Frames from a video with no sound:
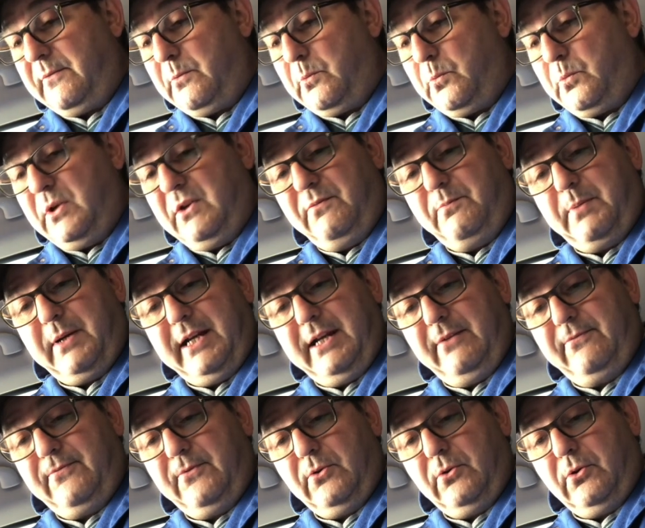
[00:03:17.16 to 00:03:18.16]
we've
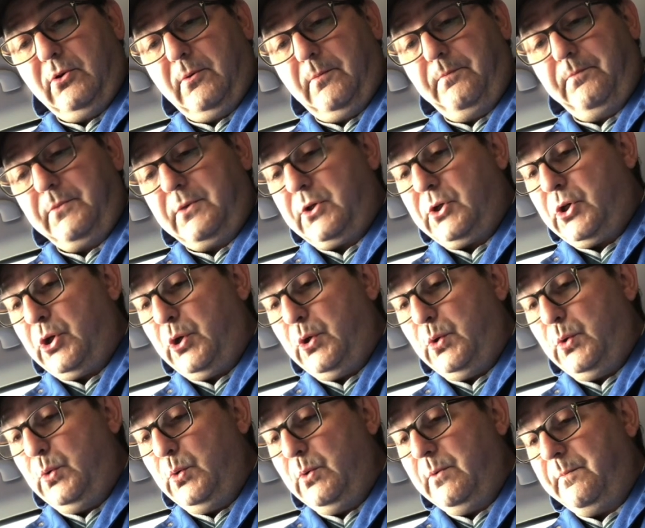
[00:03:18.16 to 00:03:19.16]
paid for
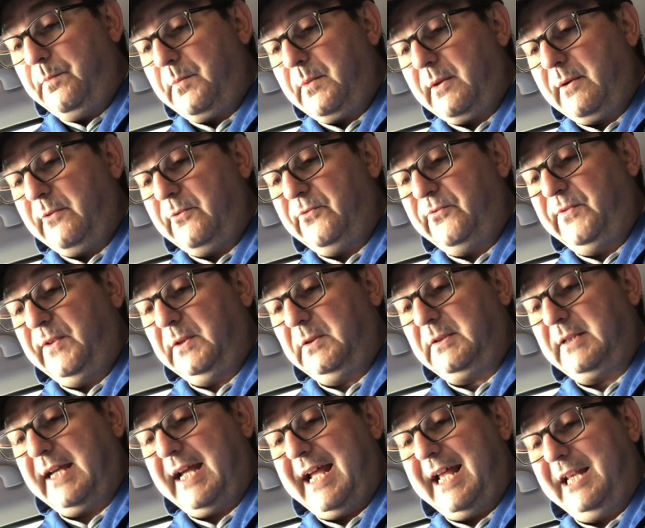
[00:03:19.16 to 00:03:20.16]
2
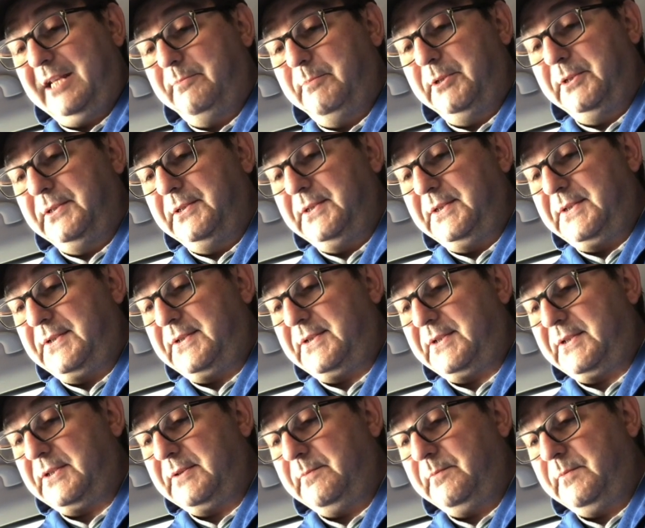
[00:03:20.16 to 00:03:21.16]
filter
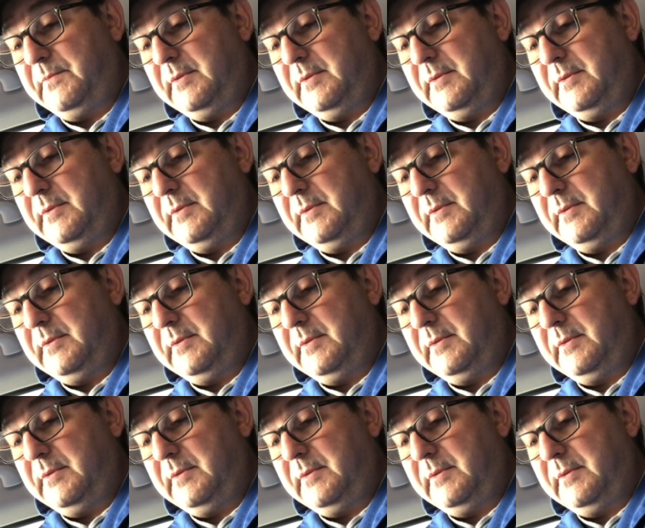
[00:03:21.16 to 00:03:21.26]
elements.